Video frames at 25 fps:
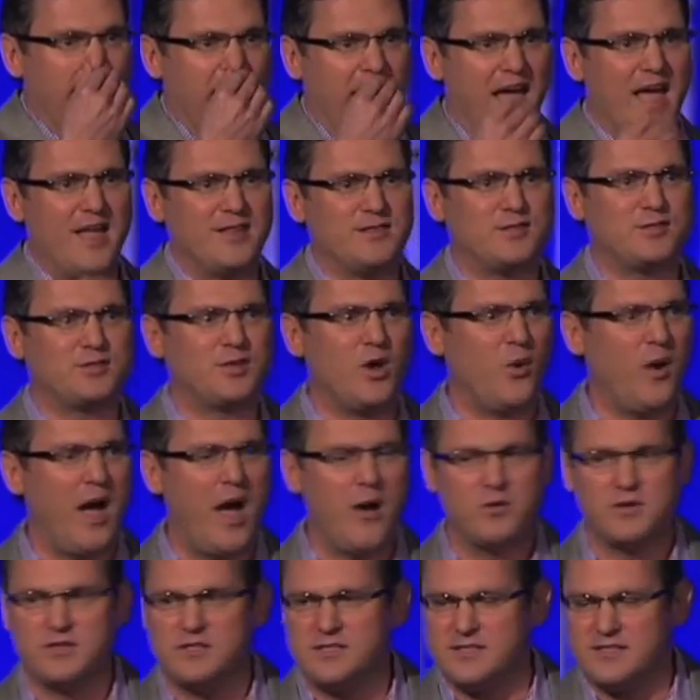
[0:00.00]
And so
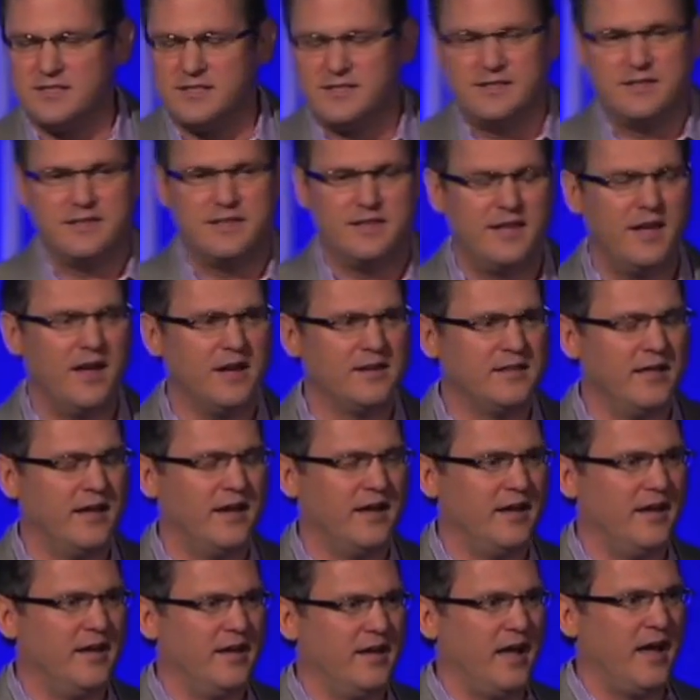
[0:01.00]

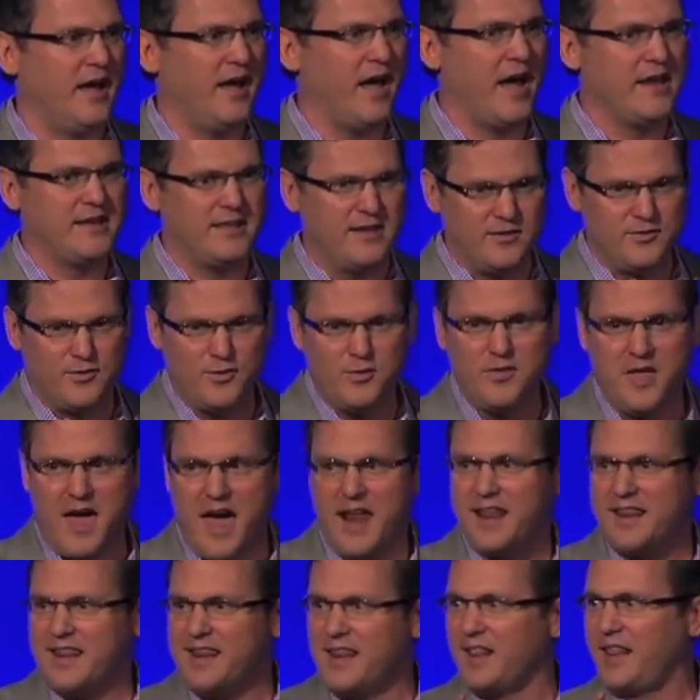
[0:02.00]
I didn't do that.
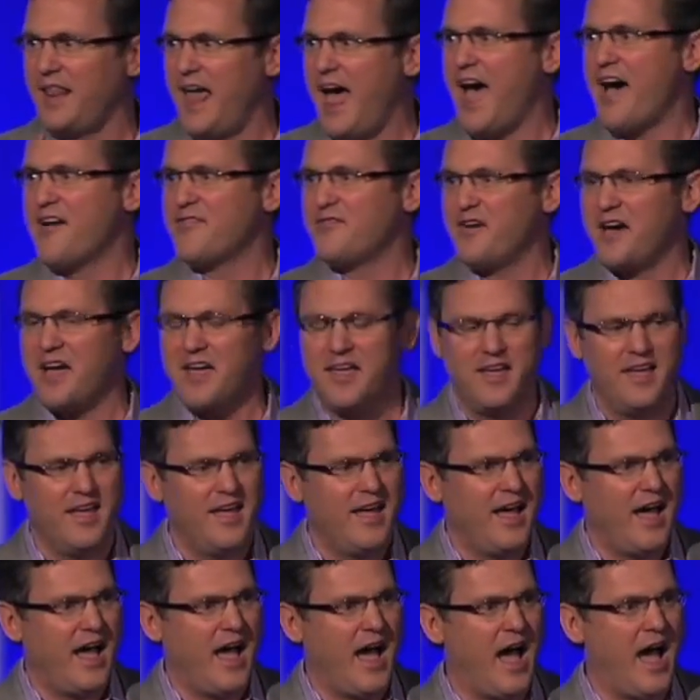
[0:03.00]
I didn't laugh.
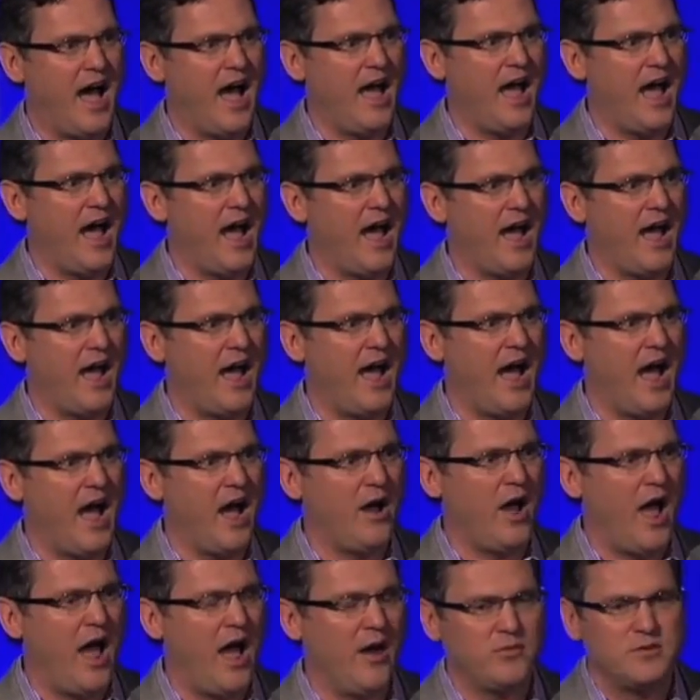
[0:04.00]

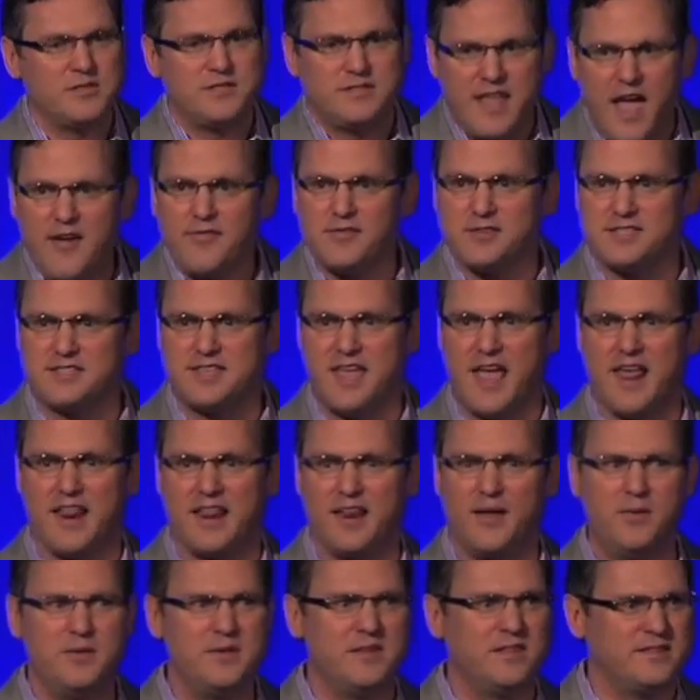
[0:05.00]
I was
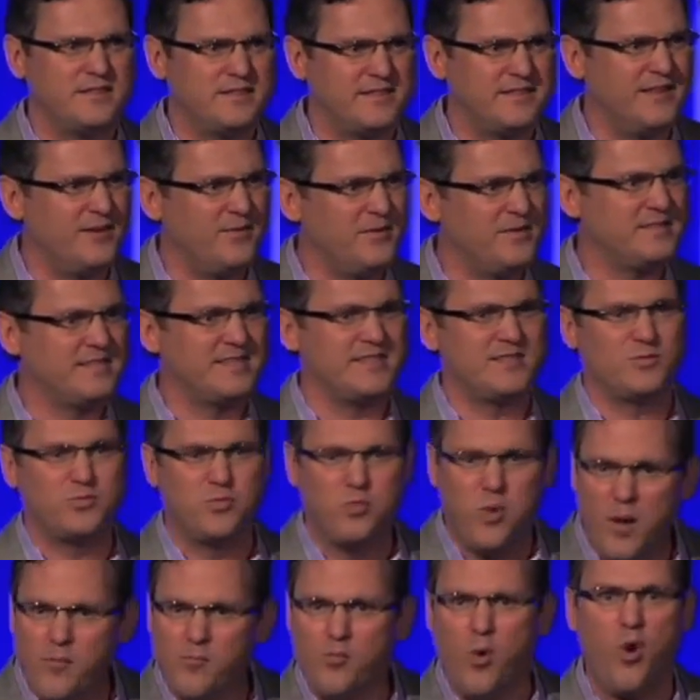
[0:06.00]
devastated. I mean, it was this
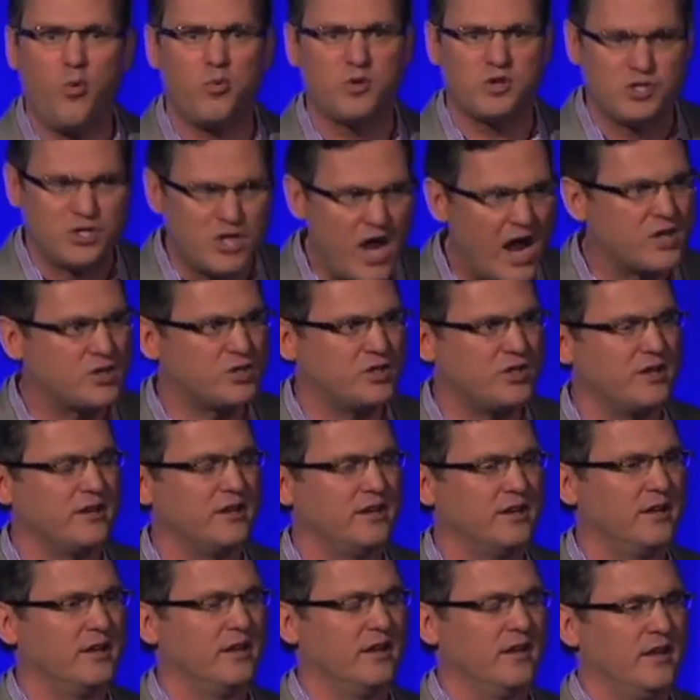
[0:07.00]
one more rejection.
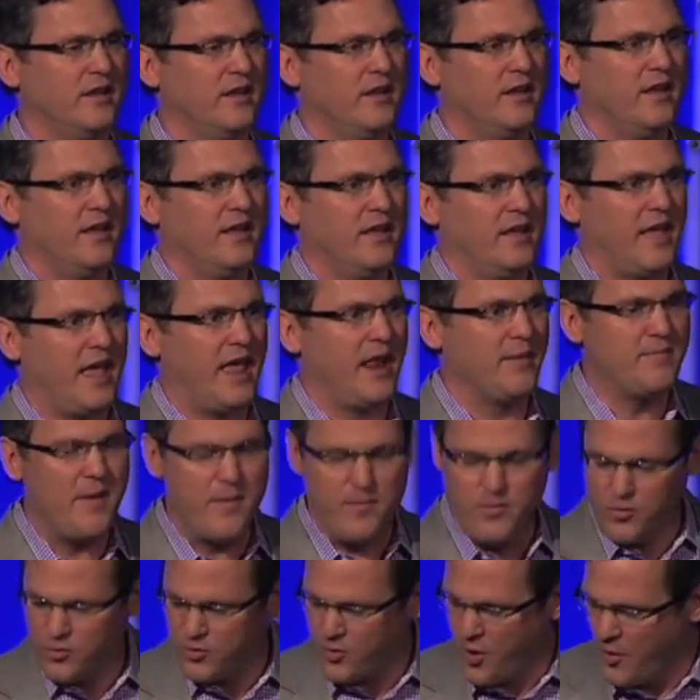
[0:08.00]
And I
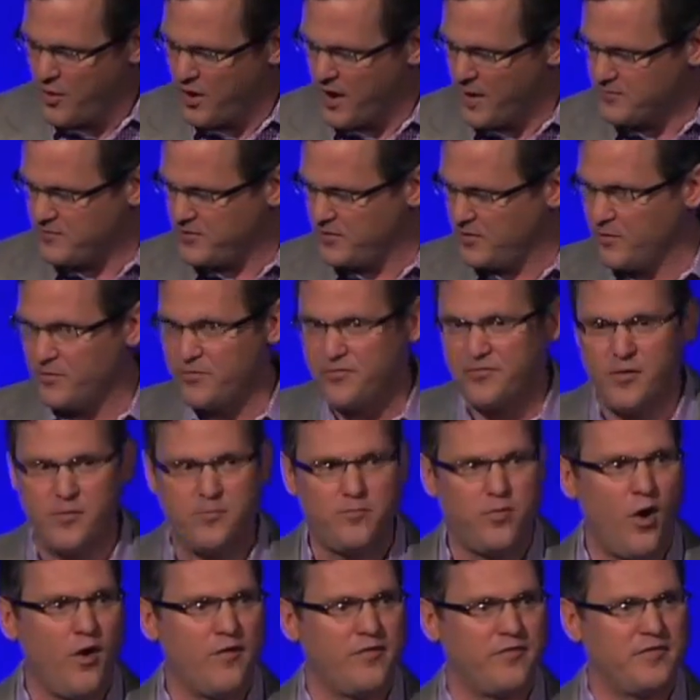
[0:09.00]
remember going up to the
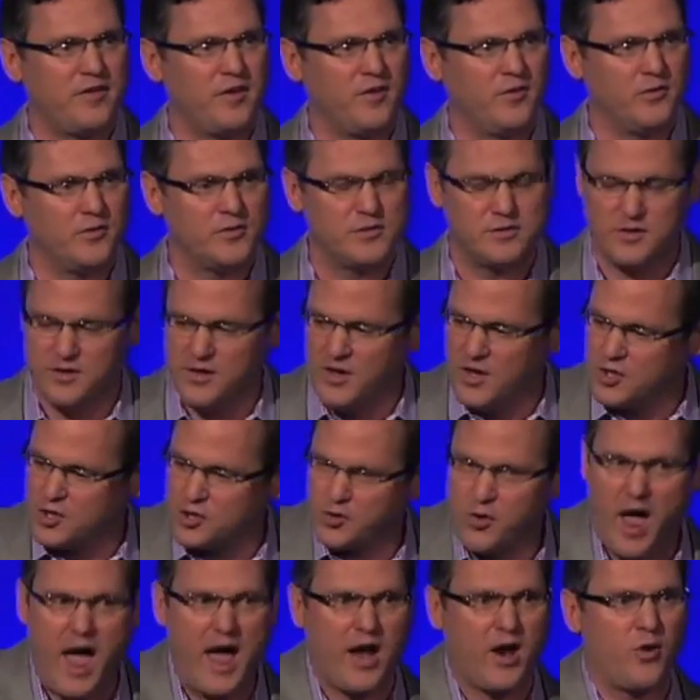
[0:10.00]
football field. There was a
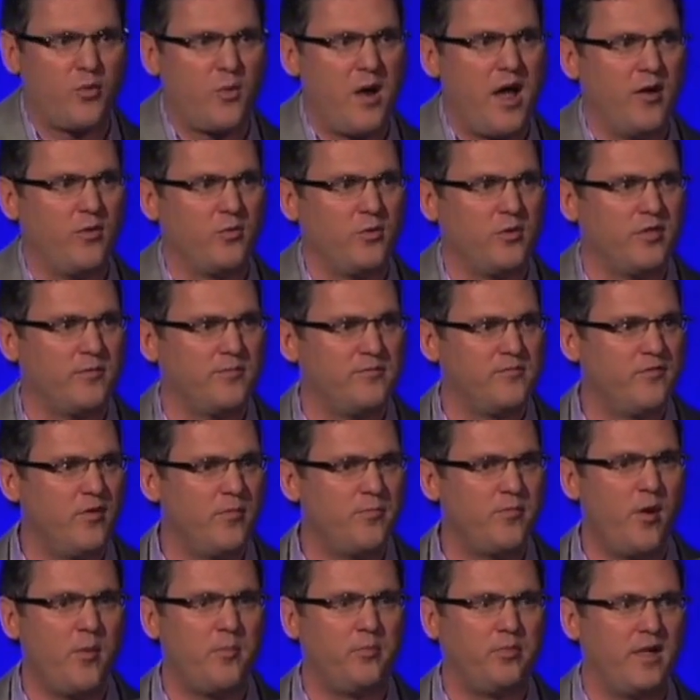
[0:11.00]
track around where the
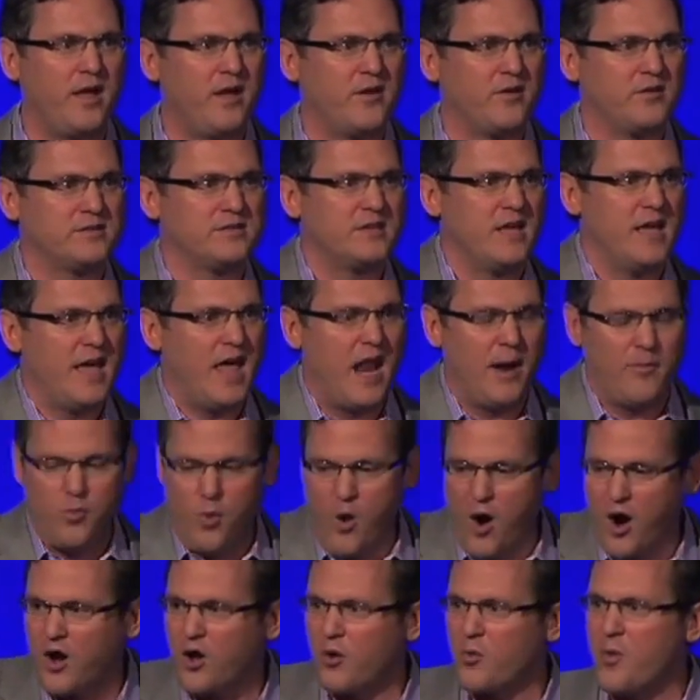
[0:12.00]
football players, I'm
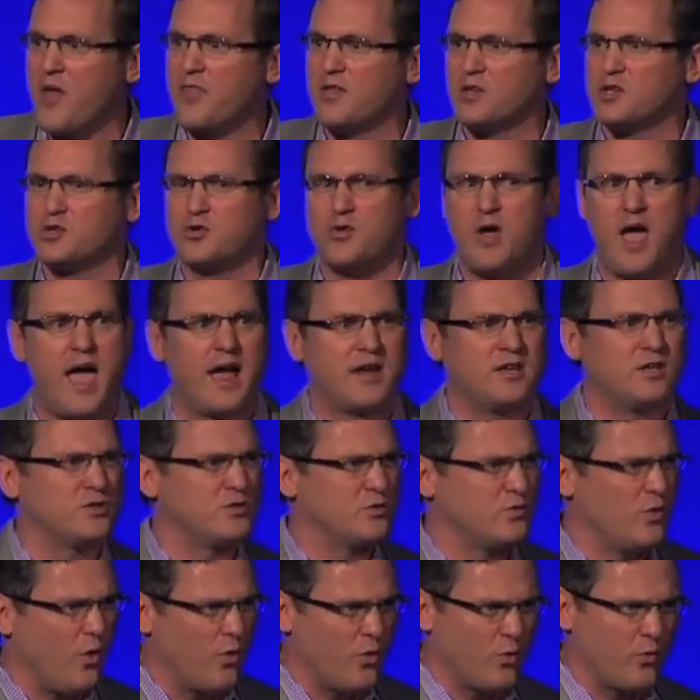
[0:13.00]
walking around the track,
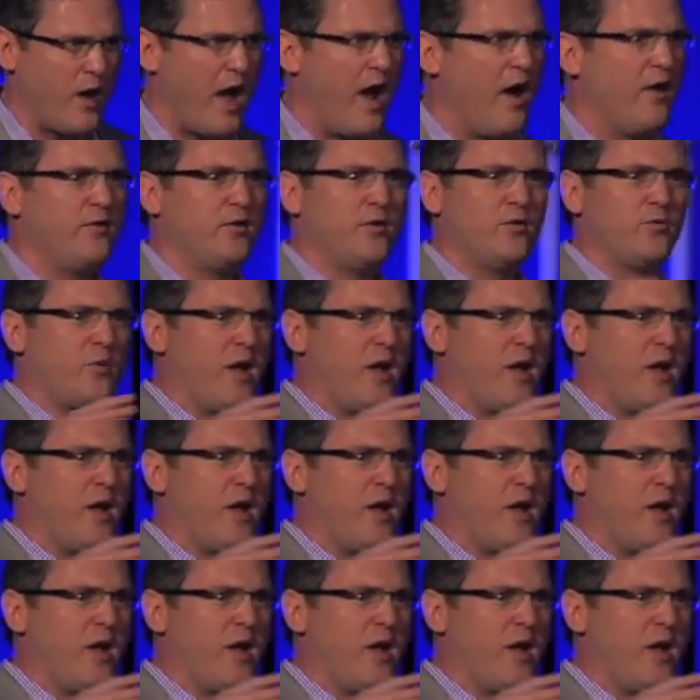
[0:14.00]
just round and